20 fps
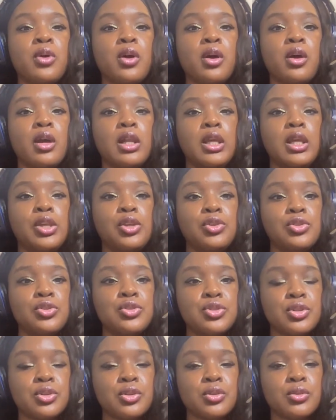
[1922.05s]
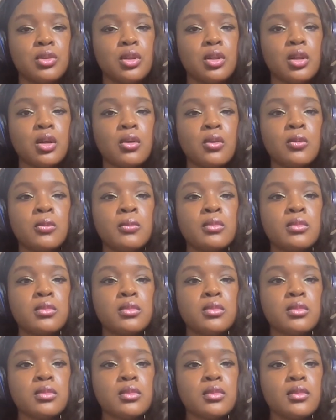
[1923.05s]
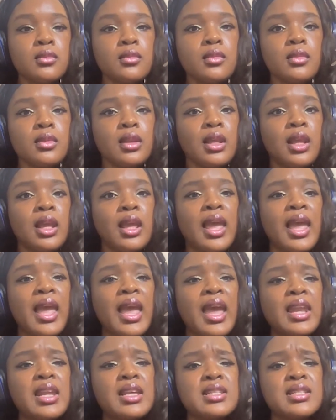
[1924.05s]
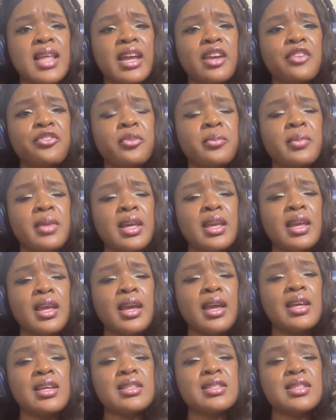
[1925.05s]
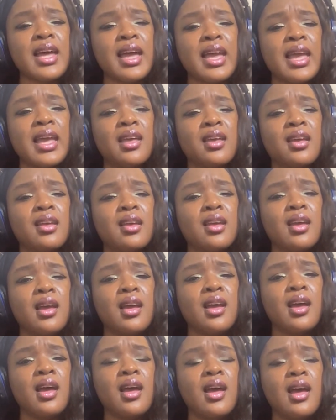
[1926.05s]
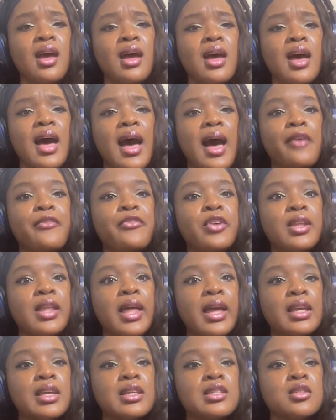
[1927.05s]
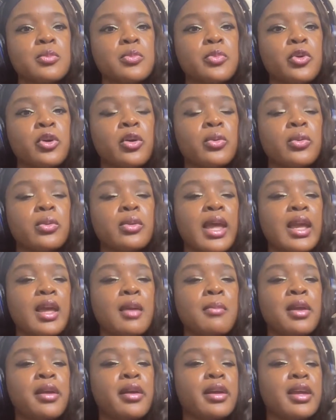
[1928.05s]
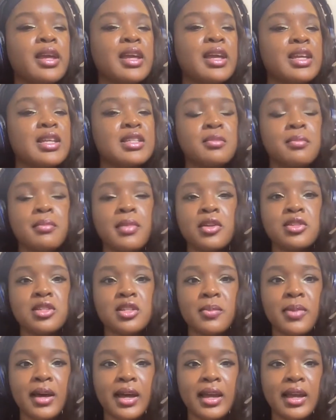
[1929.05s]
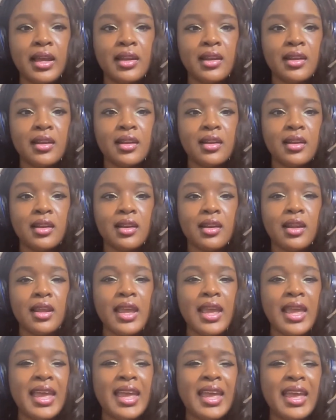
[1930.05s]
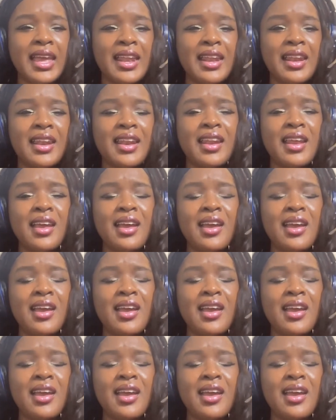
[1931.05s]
are already used to, And it's like, for me, it's like, I feel like it's important. Like, America is a melting pot. And